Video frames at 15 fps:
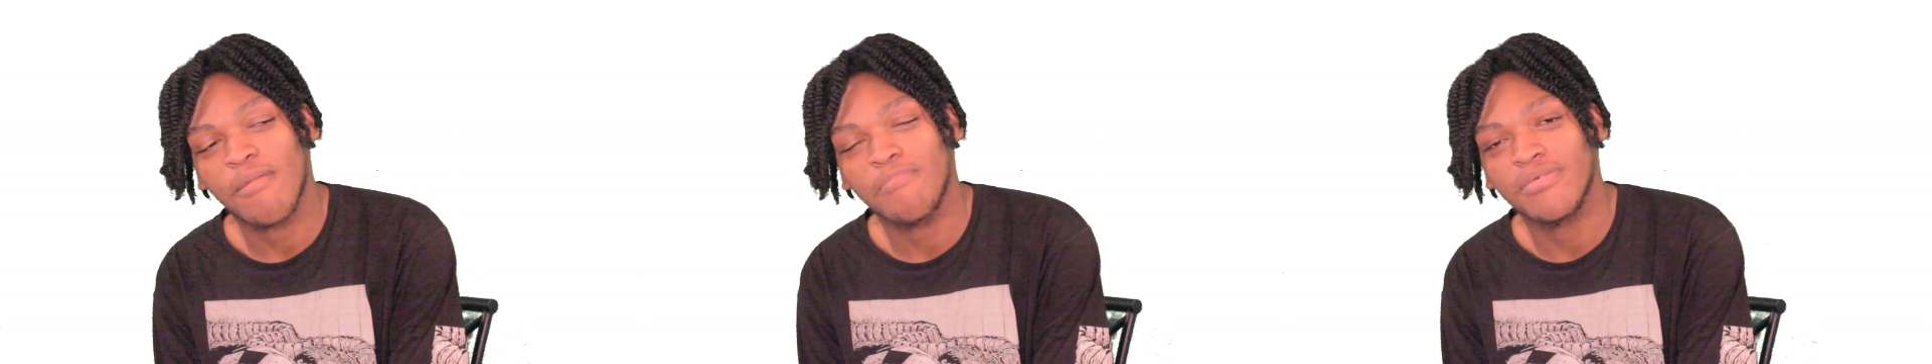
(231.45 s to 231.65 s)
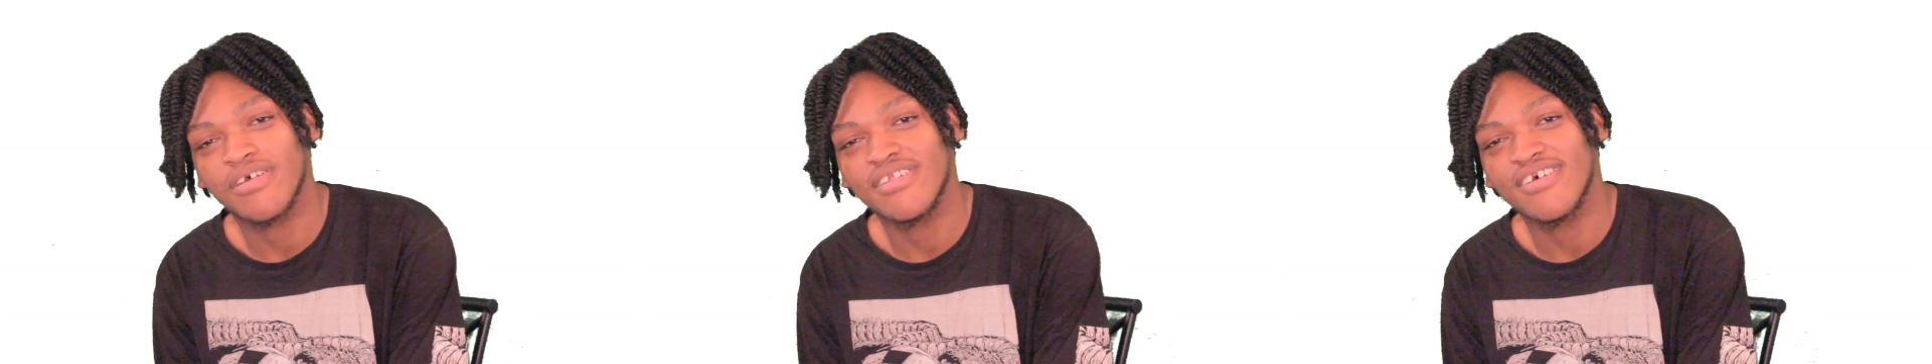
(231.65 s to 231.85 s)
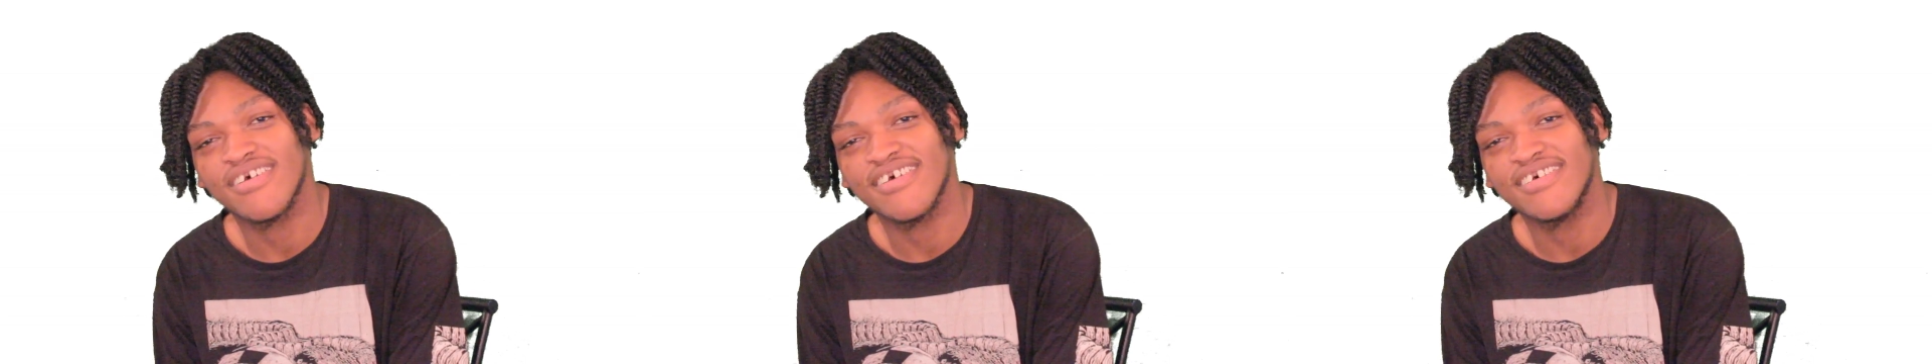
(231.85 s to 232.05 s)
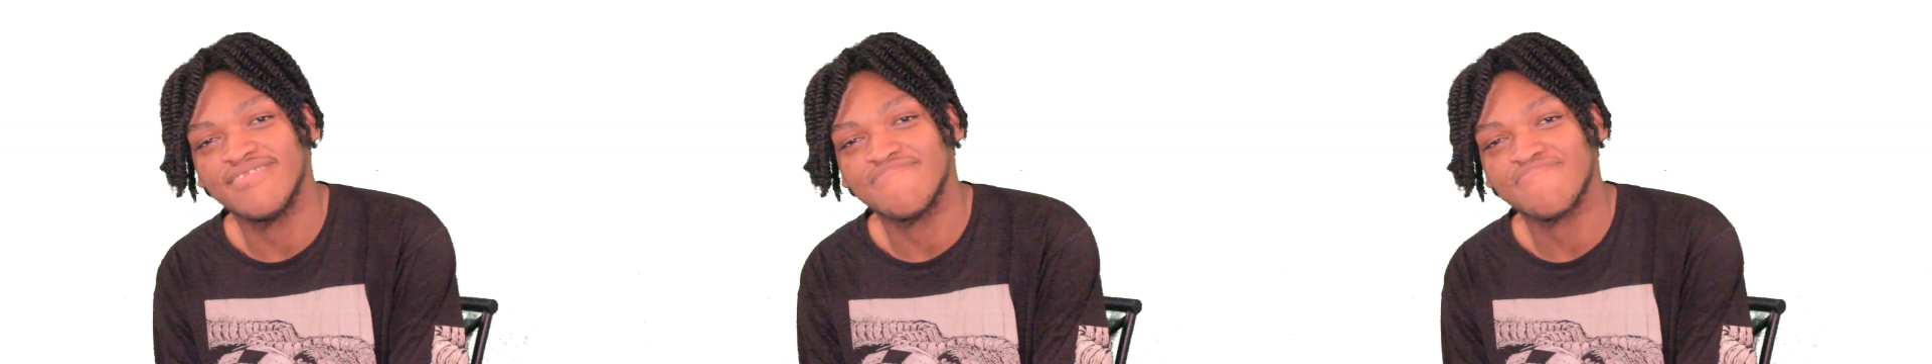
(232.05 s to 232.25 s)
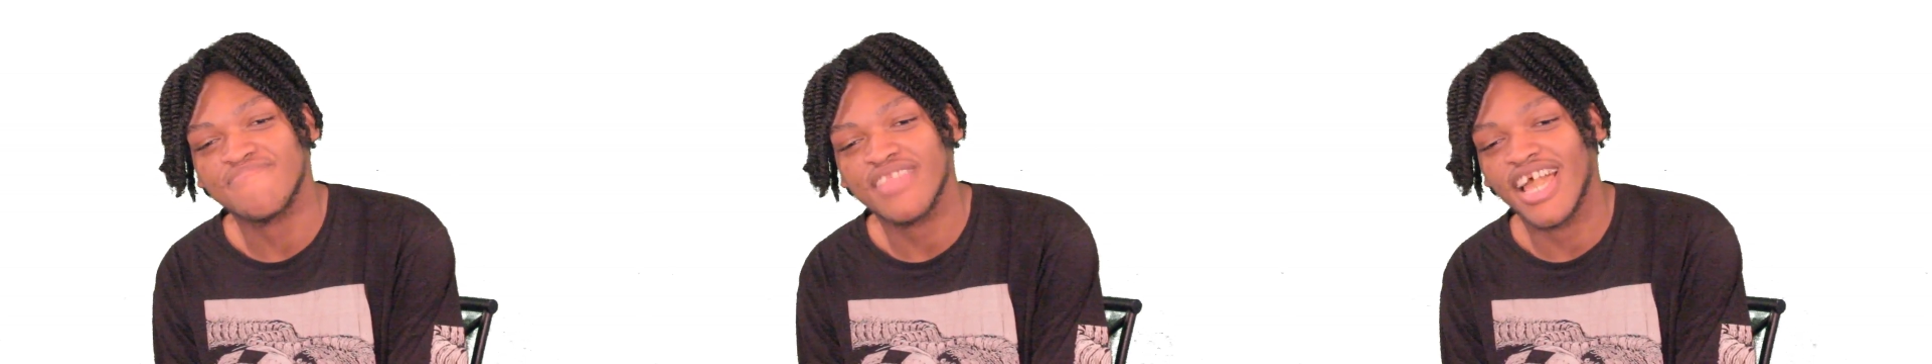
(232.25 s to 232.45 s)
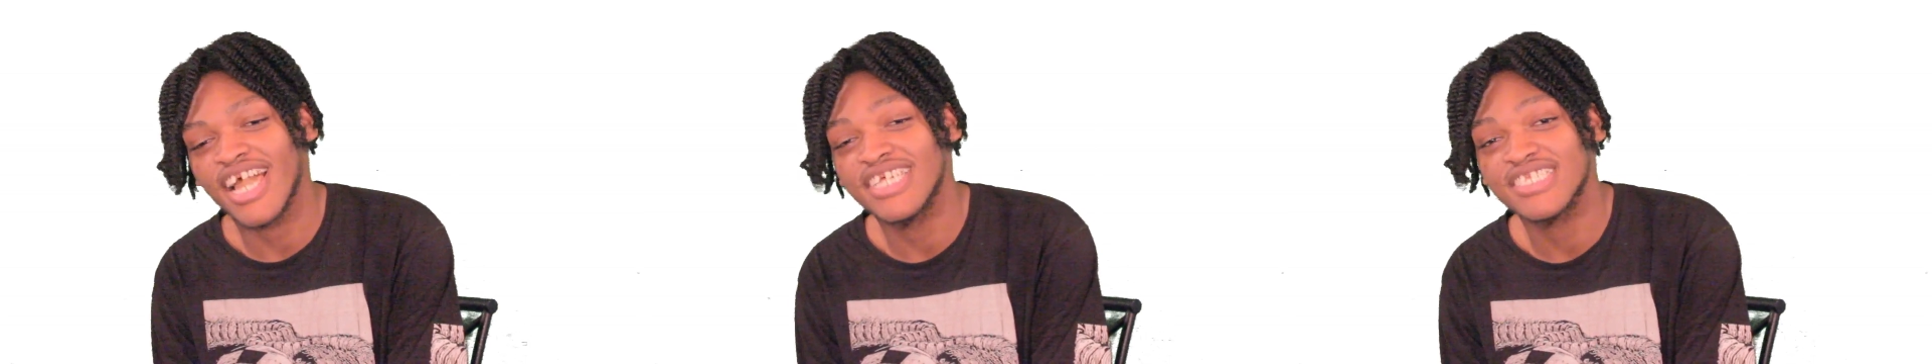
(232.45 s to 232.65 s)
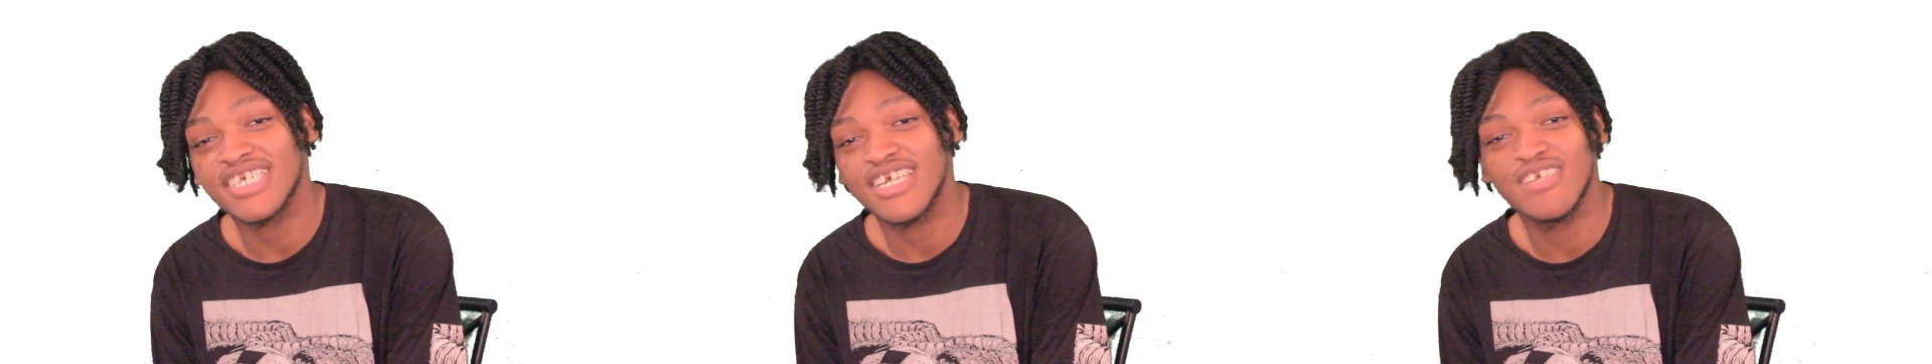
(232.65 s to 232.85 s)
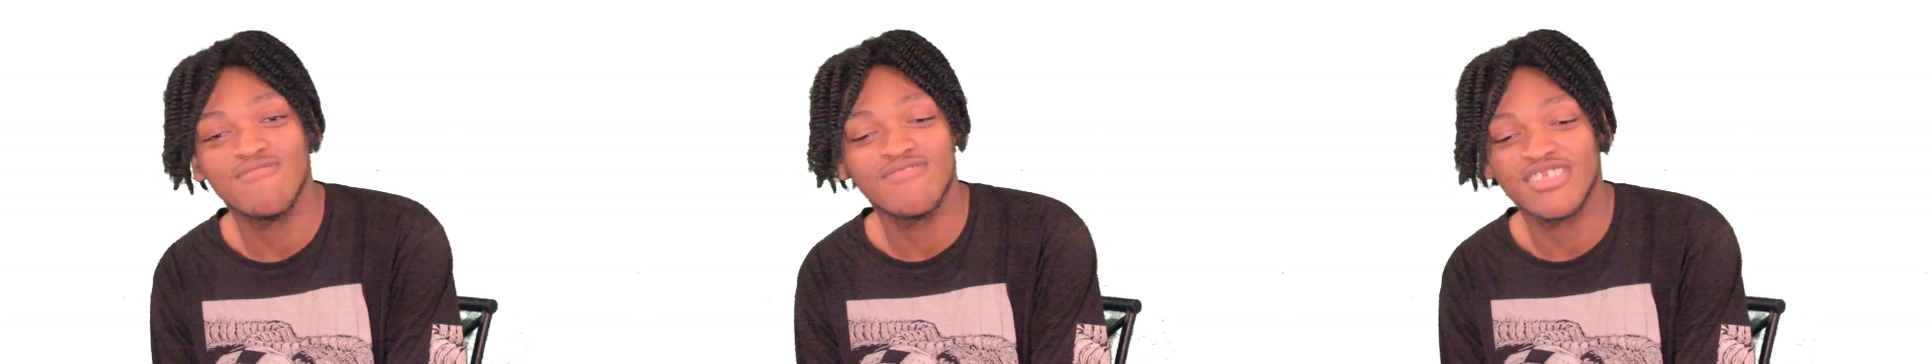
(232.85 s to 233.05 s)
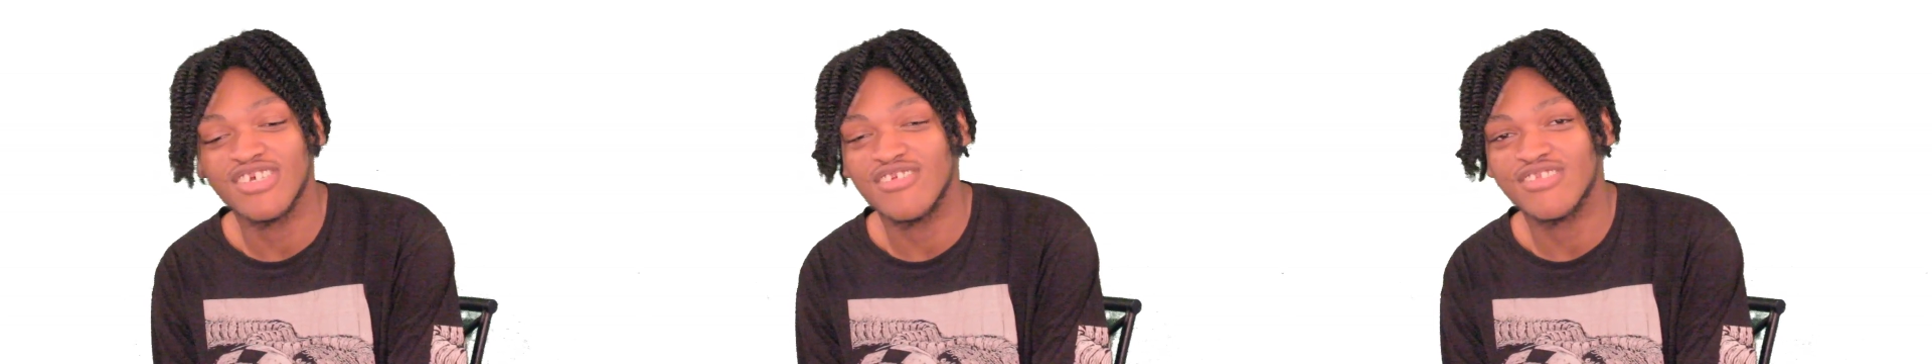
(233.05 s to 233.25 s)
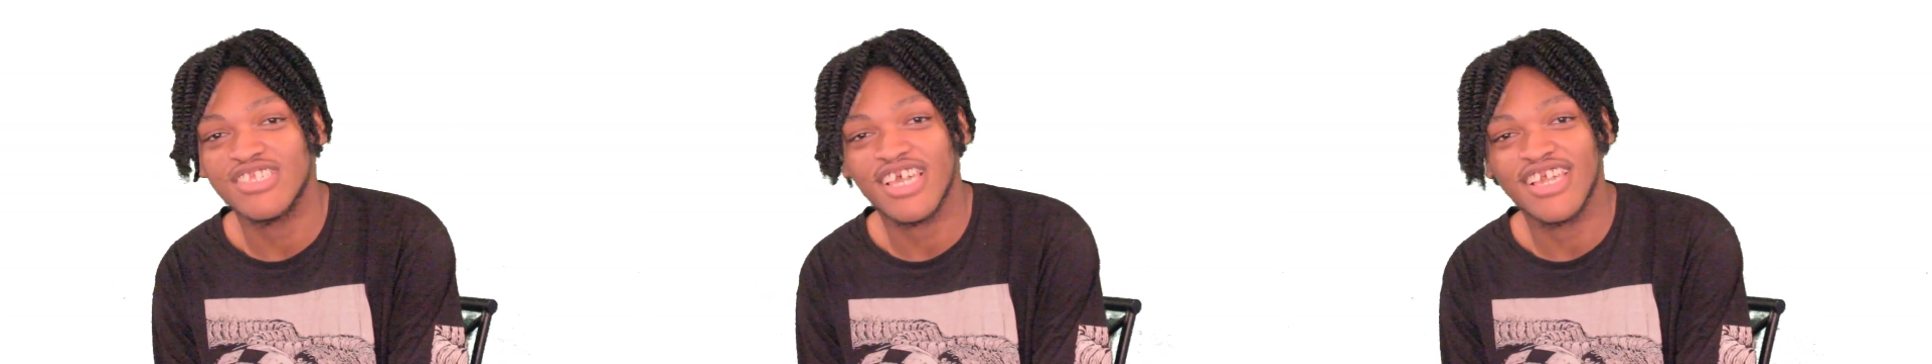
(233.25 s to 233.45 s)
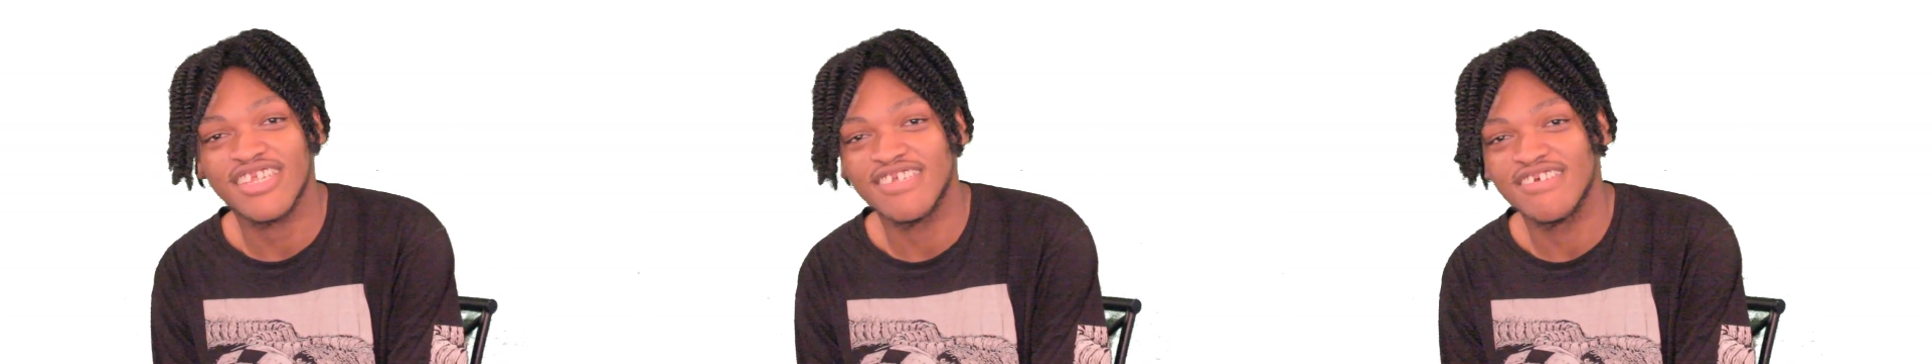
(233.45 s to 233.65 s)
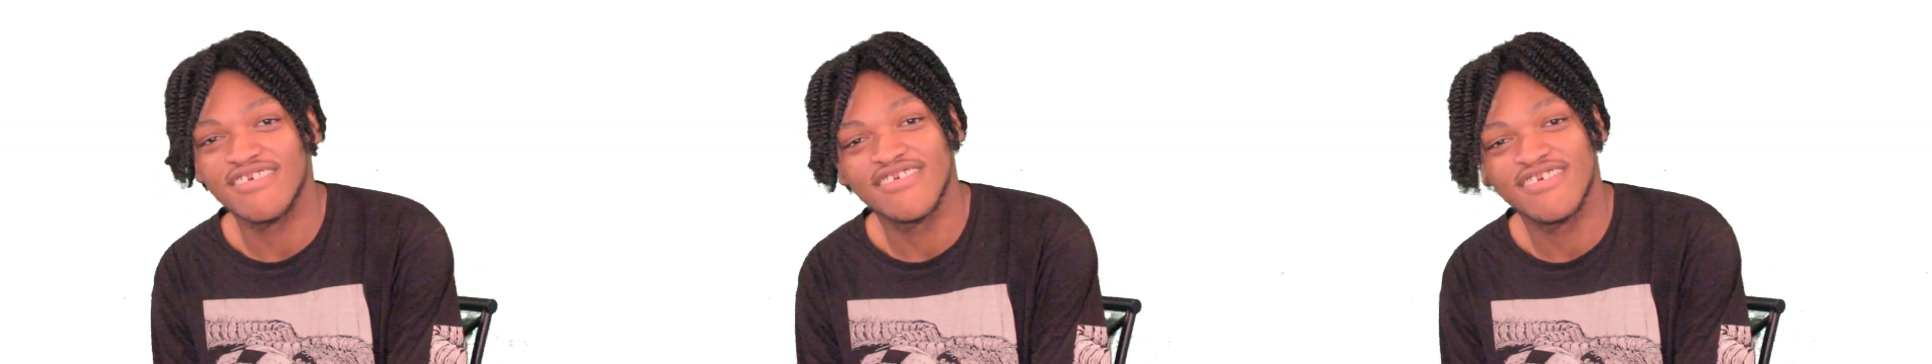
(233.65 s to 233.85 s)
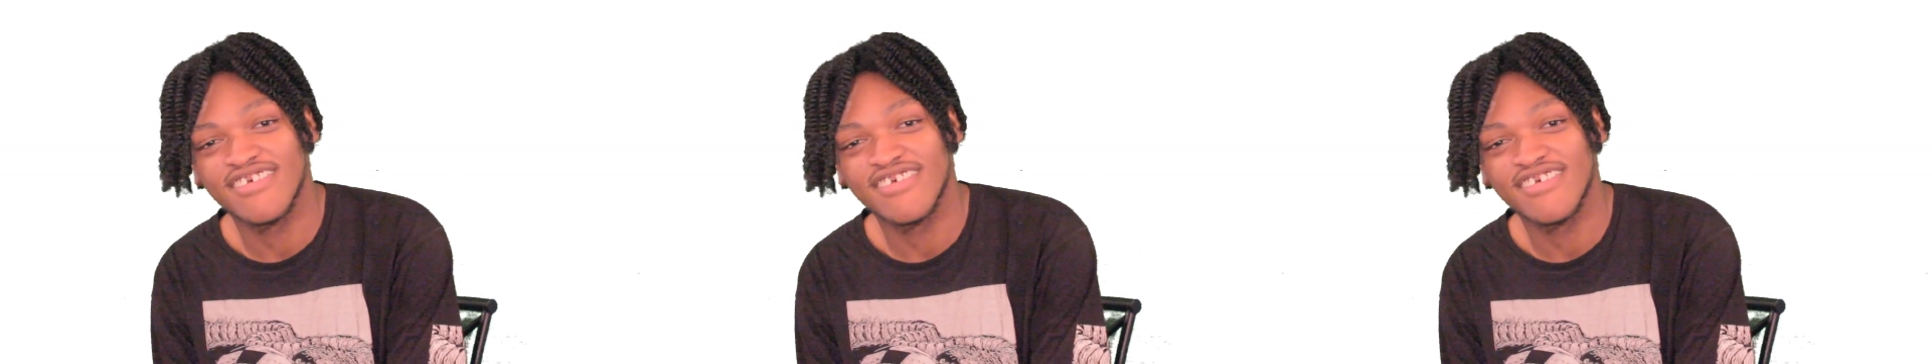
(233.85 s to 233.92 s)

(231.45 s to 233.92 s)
But uh, like I said, it was entertaining.